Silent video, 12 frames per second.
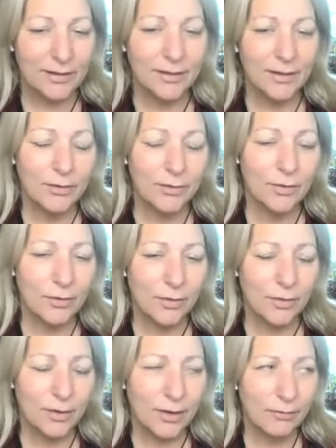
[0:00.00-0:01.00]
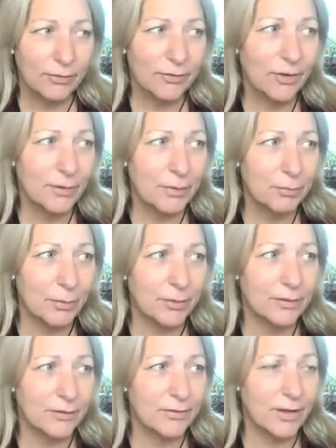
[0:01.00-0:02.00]
Now, every time I
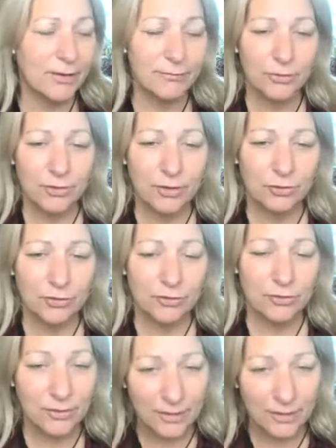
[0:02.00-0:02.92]
bring these conversations